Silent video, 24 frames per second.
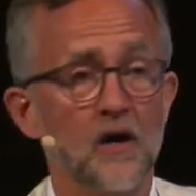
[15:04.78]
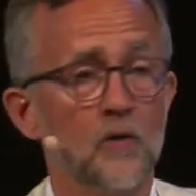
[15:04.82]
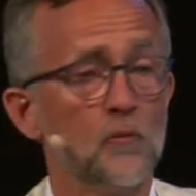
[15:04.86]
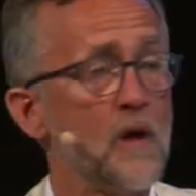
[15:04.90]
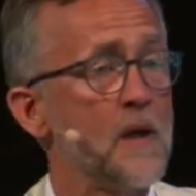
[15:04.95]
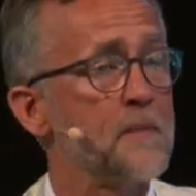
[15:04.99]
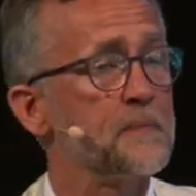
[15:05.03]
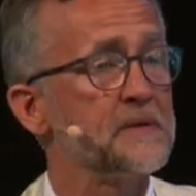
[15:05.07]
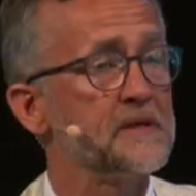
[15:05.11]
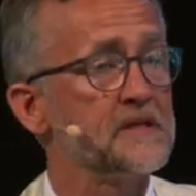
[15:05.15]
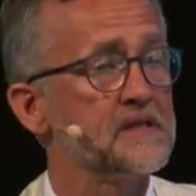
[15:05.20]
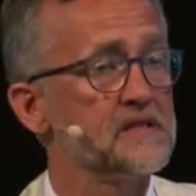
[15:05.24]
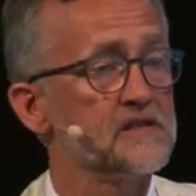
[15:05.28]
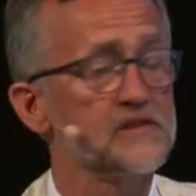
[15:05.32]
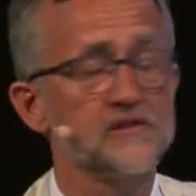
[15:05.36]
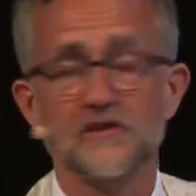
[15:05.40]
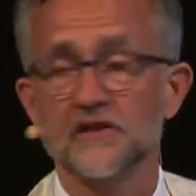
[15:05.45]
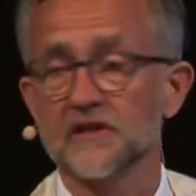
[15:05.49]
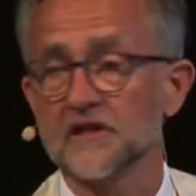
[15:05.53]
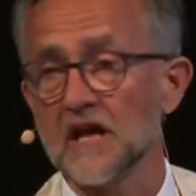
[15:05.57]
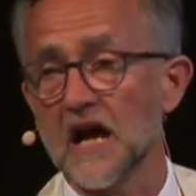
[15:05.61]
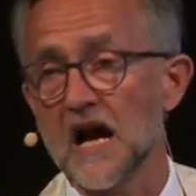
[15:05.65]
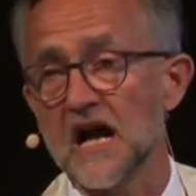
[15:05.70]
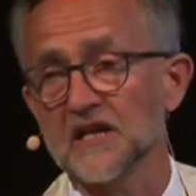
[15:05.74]
Our weapon
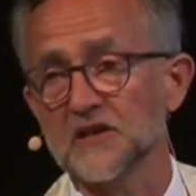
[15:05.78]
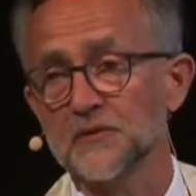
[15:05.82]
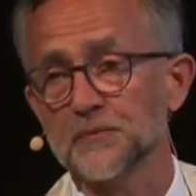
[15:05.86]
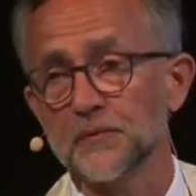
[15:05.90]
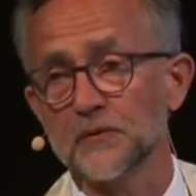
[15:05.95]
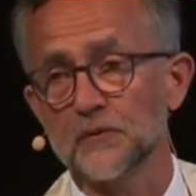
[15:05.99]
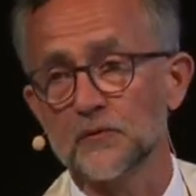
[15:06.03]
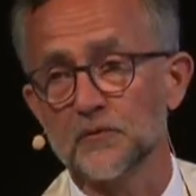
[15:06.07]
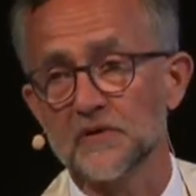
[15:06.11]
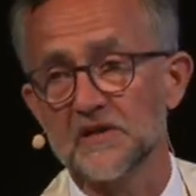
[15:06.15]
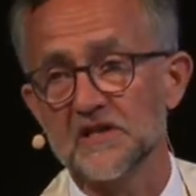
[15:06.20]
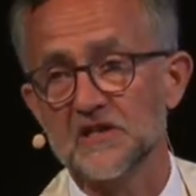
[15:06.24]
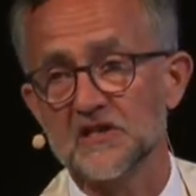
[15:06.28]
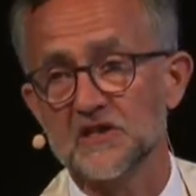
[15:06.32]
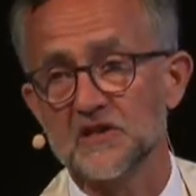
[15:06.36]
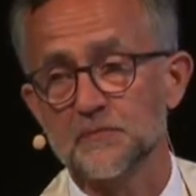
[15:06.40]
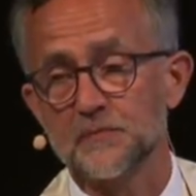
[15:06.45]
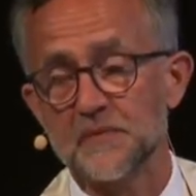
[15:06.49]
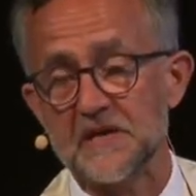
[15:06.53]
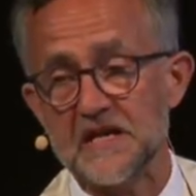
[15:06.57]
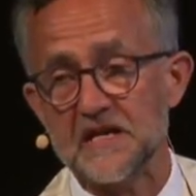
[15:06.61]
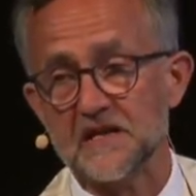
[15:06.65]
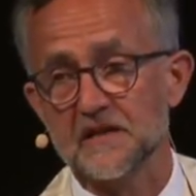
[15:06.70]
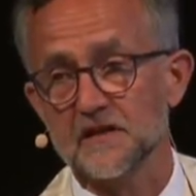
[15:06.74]
is the gospel we
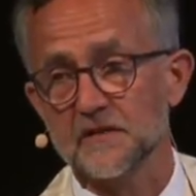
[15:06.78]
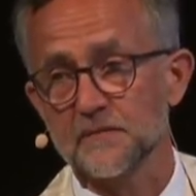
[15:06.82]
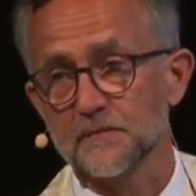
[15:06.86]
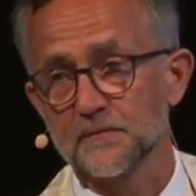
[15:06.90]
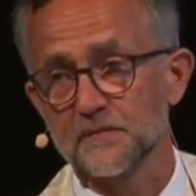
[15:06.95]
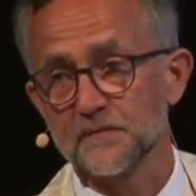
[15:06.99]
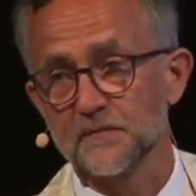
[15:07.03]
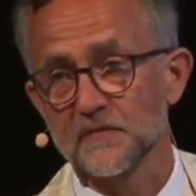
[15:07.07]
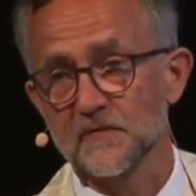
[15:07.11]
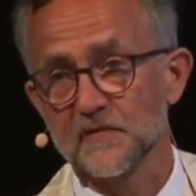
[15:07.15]
speak.